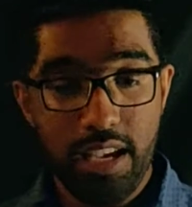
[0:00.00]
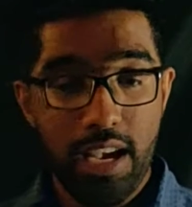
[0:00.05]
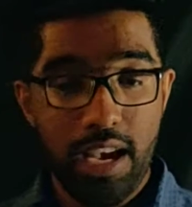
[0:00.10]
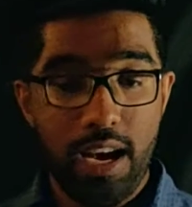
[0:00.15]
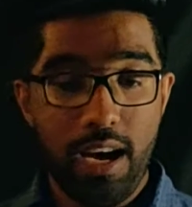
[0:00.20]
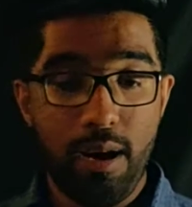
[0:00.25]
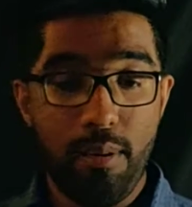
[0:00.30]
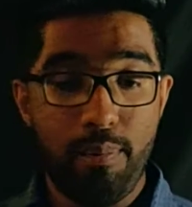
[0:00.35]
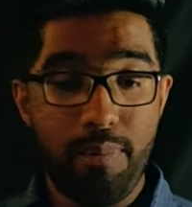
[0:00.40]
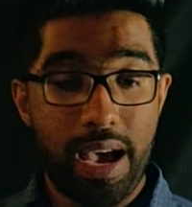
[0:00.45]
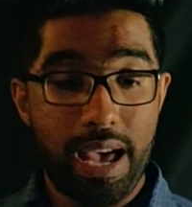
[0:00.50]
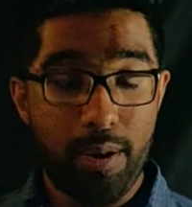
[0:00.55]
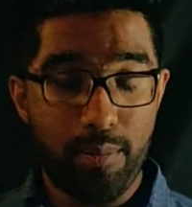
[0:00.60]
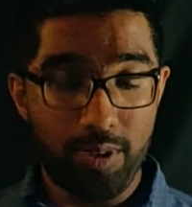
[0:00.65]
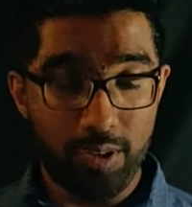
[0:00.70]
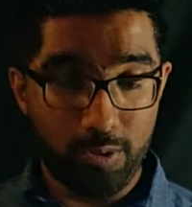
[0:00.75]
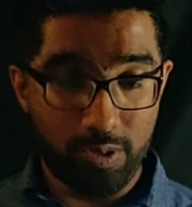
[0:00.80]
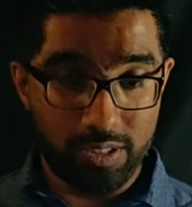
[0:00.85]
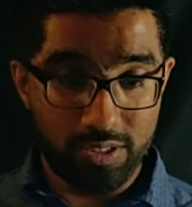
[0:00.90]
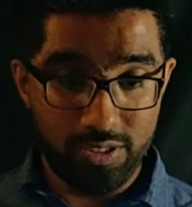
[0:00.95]

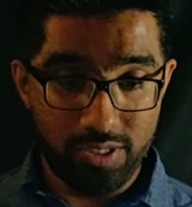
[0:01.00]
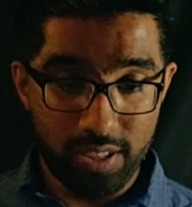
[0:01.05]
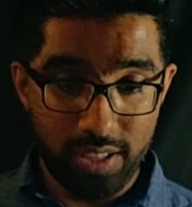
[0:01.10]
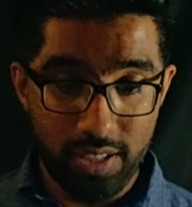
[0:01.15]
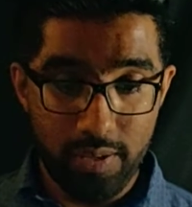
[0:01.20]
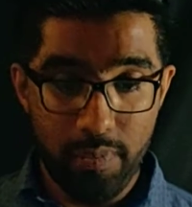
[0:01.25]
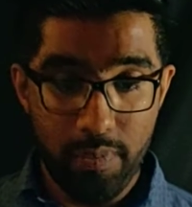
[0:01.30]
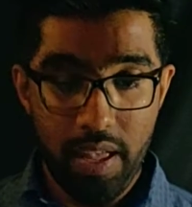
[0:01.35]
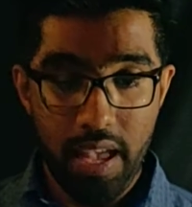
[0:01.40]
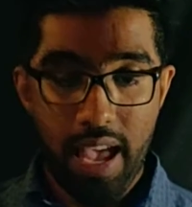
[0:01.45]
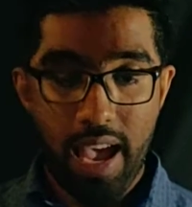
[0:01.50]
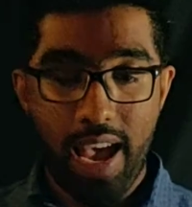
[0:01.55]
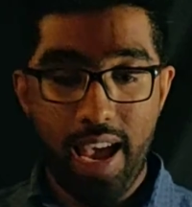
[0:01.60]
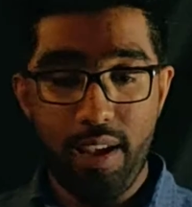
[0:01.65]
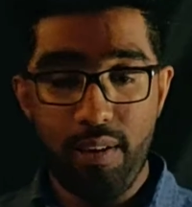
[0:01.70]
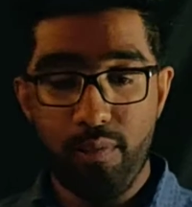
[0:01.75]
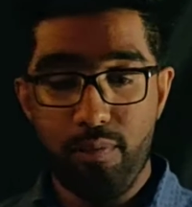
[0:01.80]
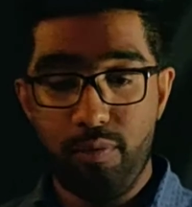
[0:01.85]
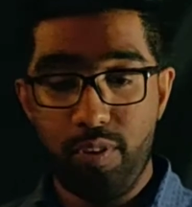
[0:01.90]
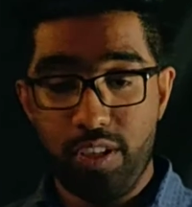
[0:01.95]
parametric study,
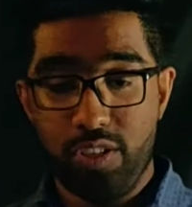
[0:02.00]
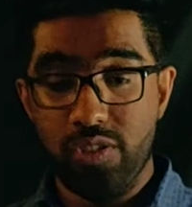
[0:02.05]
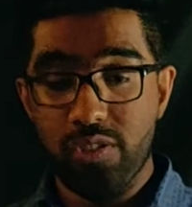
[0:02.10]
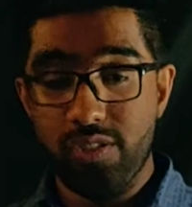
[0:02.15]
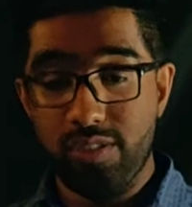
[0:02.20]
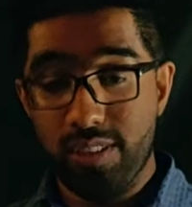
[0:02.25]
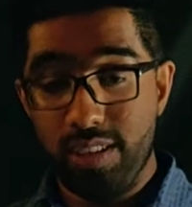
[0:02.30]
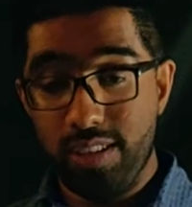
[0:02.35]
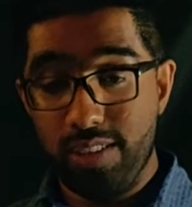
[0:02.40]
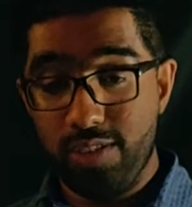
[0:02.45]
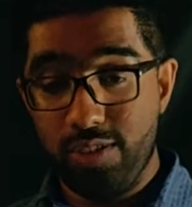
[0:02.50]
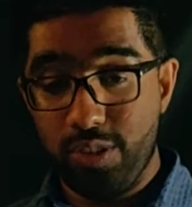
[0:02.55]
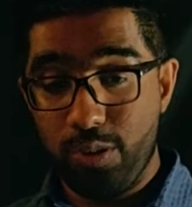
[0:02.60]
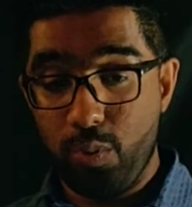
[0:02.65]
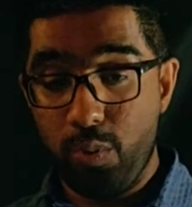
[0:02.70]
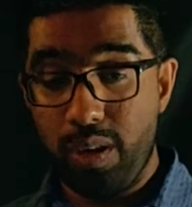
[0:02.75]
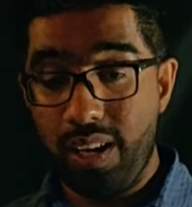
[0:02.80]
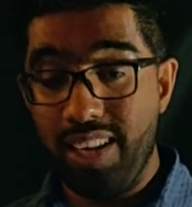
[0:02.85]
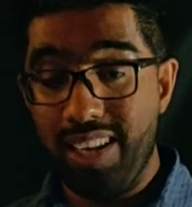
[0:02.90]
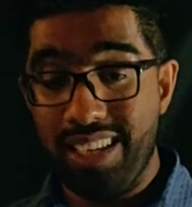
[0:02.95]
and frictional stir
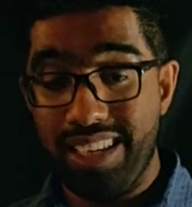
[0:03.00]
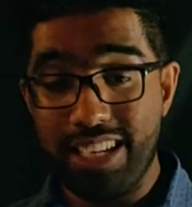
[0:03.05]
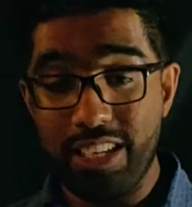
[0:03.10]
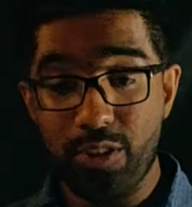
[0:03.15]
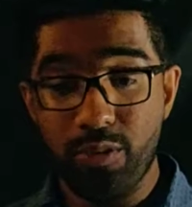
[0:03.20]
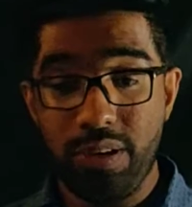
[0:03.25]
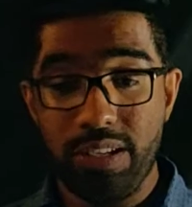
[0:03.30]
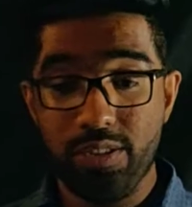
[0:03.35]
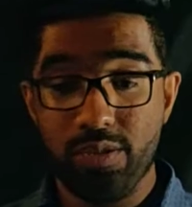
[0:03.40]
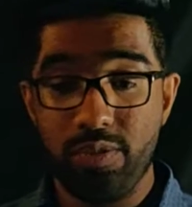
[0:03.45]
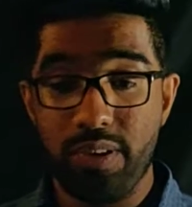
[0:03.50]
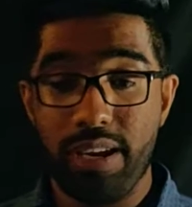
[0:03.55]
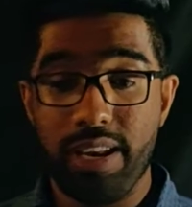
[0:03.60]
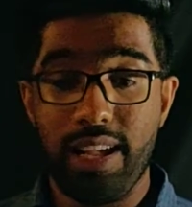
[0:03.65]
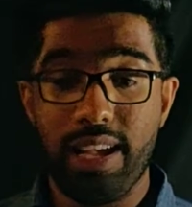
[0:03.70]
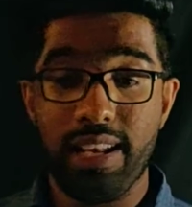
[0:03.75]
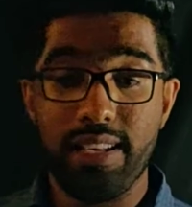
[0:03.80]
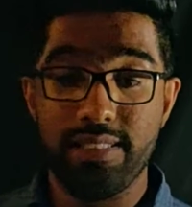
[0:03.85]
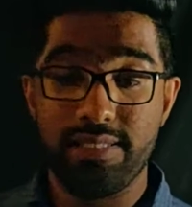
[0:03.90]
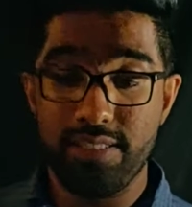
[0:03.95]
welding heat transfer
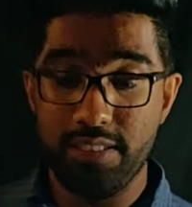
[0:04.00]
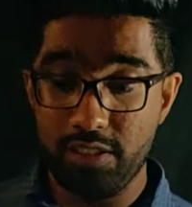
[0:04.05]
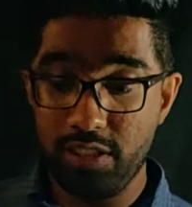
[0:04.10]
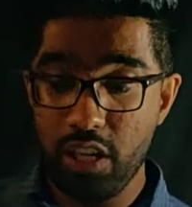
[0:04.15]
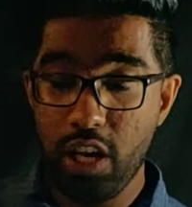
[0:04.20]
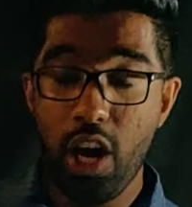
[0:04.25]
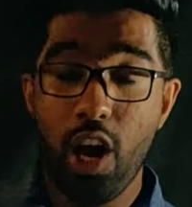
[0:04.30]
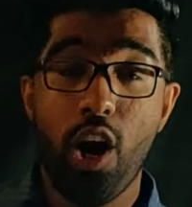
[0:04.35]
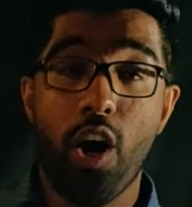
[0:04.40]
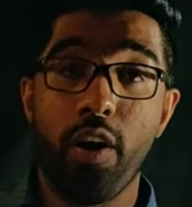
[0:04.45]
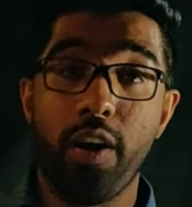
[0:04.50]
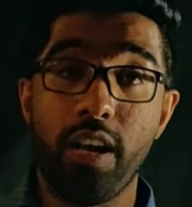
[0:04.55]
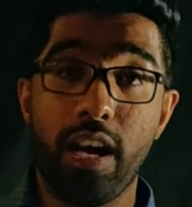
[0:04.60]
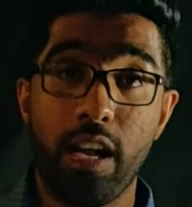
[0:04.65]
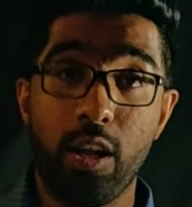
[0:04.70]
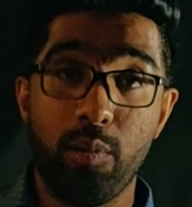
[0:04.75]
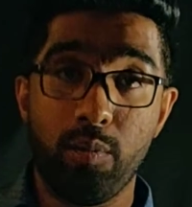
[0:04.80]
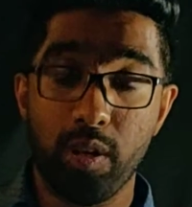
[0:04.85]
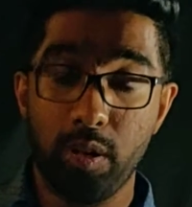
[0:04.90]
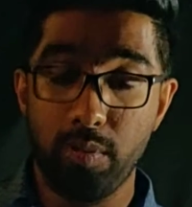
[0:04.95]
analysis on
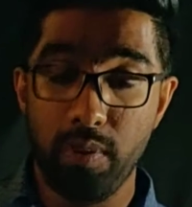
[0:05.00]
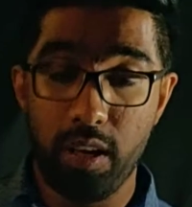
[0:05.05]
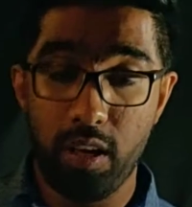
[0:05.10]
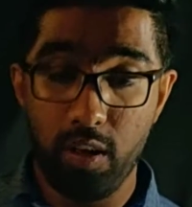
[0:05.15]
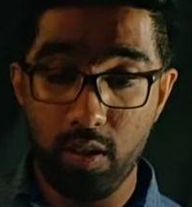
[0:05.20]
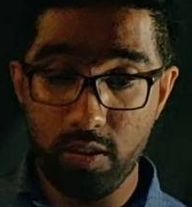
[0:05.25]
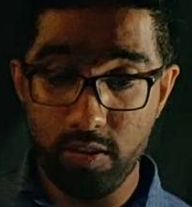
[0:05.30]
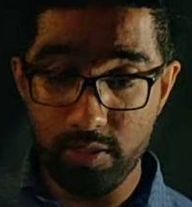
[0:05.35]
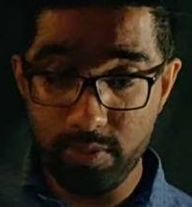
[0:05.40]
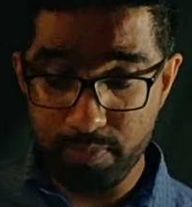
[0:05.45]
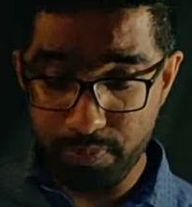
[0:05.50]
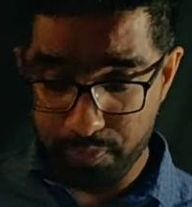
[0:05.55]
aluminum alloys.